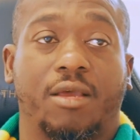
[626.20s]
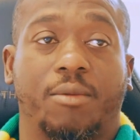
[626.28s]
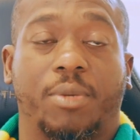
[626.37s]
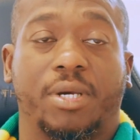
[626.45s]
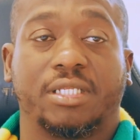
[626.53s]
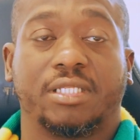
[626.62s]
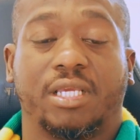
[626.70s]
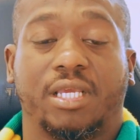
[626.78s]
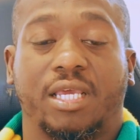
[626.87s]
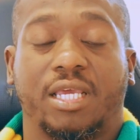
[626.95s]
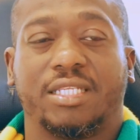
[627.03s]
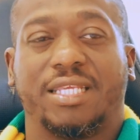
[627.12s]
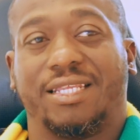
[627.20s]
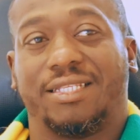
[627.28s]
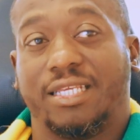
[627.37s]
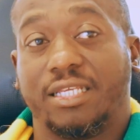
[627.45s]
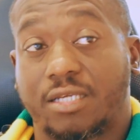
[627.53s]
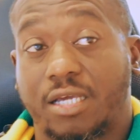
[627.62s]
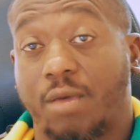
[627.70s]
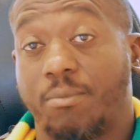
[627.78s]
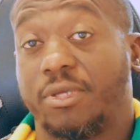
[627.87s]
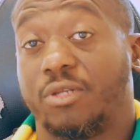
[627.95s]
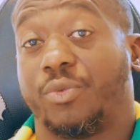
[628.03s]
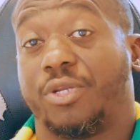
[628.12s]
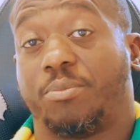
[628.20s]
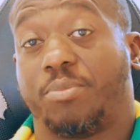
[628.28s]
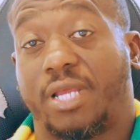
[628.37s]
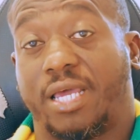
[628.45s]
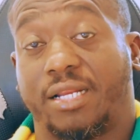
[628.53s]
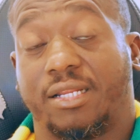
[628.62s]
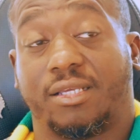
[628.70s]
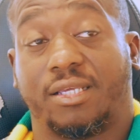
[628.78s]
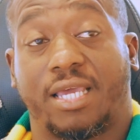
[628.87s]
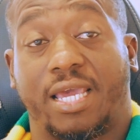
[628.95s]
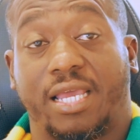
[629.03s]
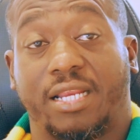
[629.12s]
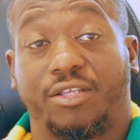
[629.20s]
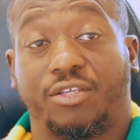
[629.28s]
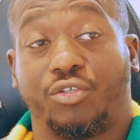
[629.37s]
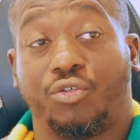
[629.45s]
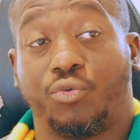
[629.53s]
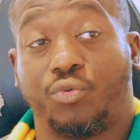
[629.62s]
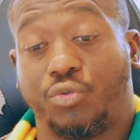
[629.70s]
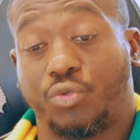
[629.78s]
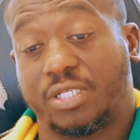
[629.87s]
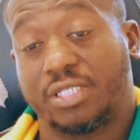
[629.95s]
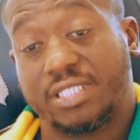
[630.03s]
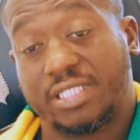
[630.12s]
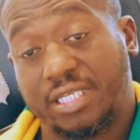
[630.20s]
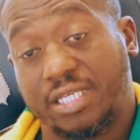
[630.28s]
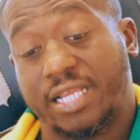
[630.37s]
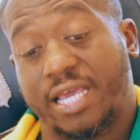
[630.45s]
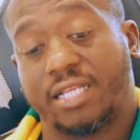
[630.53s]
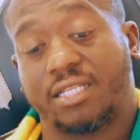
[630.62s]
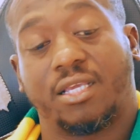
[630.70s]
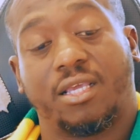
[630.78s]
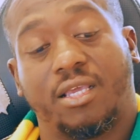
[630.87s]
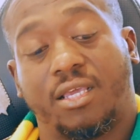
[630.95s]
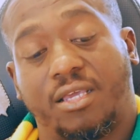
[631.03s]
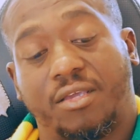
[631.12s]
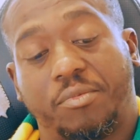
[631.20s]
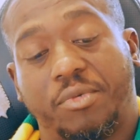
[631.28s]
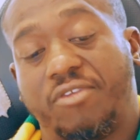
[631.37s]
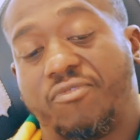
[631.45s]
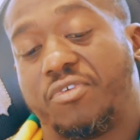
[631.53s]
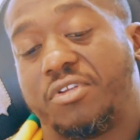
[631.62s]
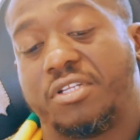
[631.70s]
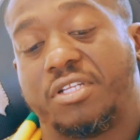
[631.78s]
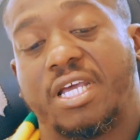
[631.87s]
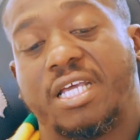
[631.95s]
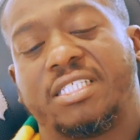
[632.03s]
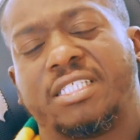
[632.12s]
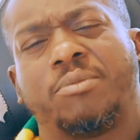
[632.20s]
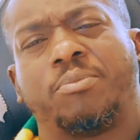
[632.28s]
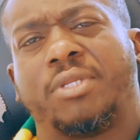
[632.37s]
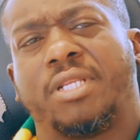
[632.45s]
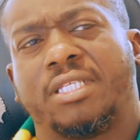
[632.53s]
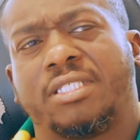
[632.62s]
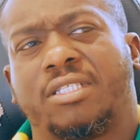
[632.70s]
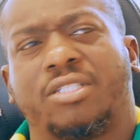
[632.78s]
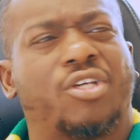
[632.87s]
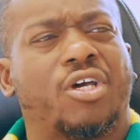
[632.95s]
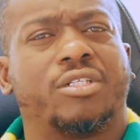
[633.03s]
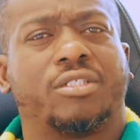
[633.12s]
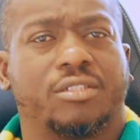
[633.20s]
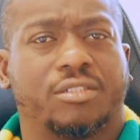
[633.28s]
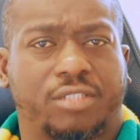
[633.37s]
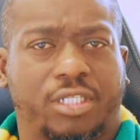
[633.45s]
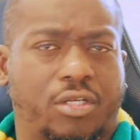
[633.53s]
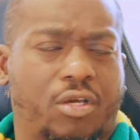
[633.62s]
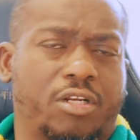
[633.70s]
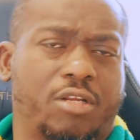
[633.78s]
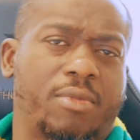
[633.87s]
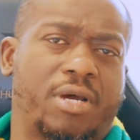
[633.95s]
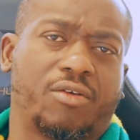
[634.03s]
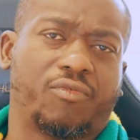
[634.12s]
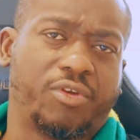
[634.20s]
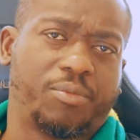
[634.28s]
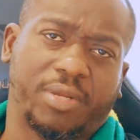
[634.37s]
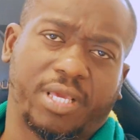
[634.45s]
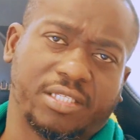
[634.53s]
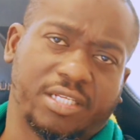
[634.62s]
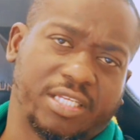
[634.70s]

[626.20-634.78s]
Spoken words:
But they did come in with a plan, and you can see that even as simple as the tunnel, they're talking about replacing